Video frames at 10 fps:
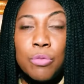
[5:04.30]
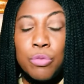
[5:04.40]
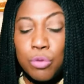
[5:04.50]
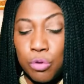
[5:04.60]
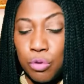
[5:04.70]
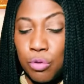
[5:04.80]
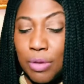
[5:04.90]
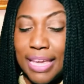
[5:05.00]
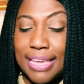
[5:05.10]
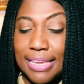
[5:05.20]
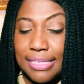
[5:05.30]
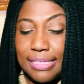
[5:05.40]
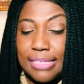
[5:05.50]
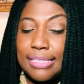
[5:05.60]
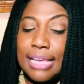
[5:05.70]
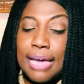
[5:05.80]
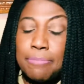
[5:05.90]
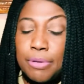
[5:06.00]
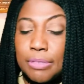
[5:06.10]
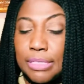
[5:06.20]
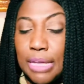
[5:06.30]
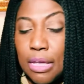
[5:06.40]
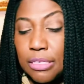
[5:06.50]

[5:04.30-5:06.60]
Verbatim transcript: through His disciples.